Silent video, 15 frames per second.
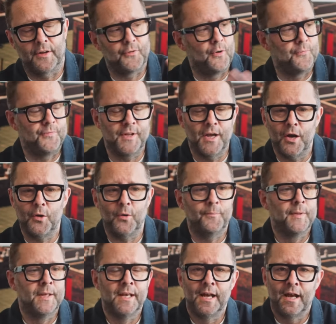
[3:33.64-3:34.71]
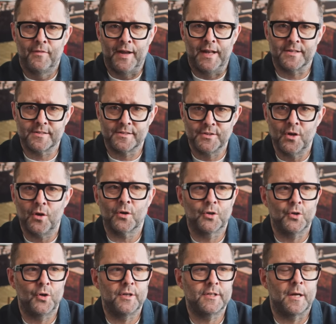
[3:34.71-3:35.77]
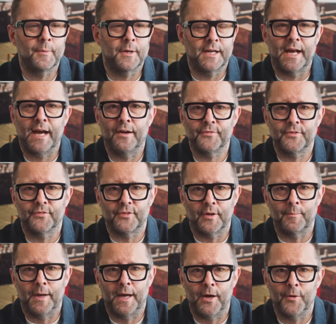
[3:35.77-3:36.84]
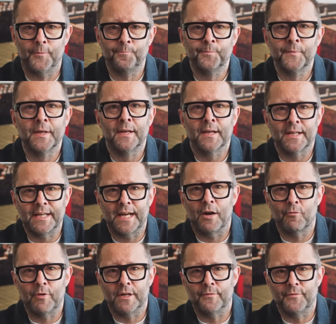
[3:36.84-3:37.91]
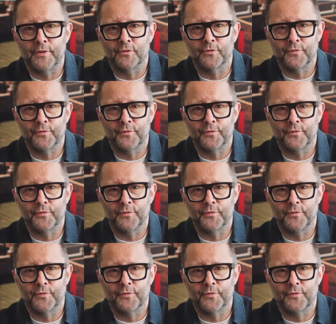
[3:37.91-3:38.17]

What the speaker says: I thought, no, that's not good. I'm going to have to somehow get rid of this